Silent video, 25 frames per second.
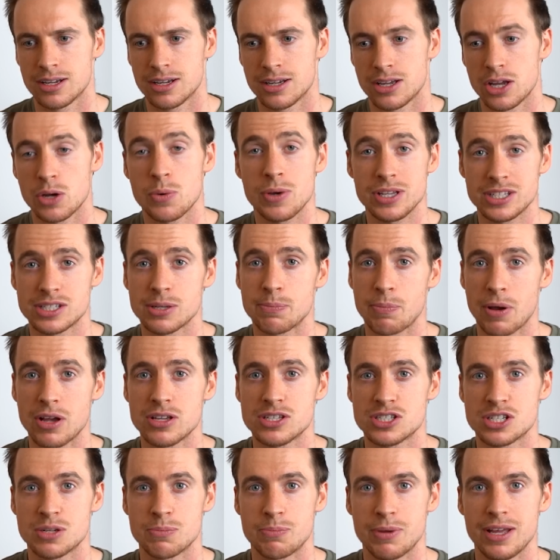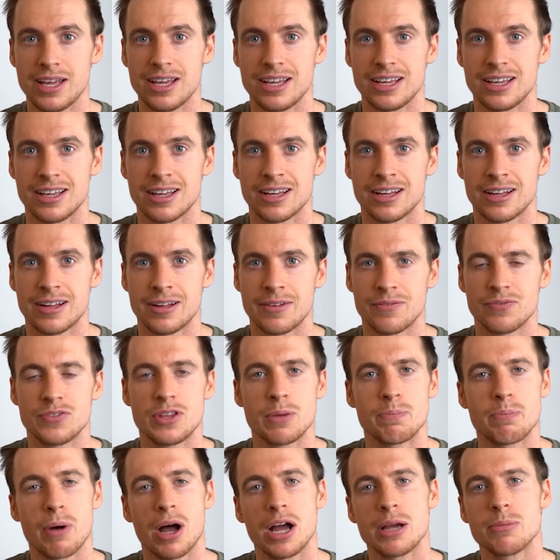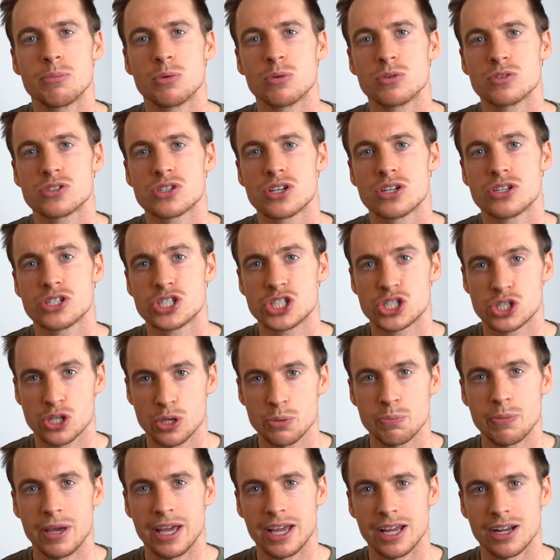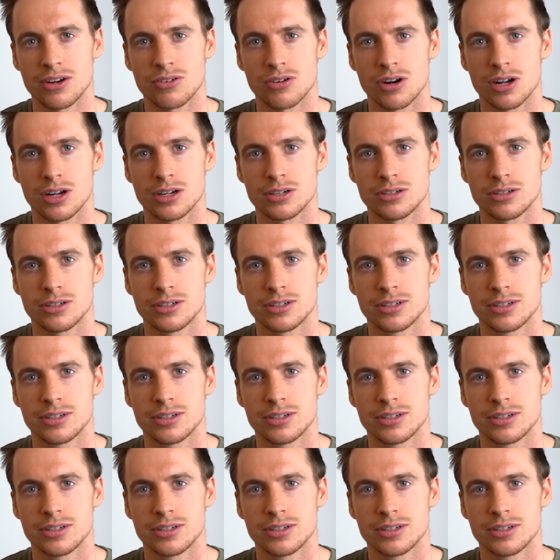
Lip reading: who is supposed to be the Bible's superhero,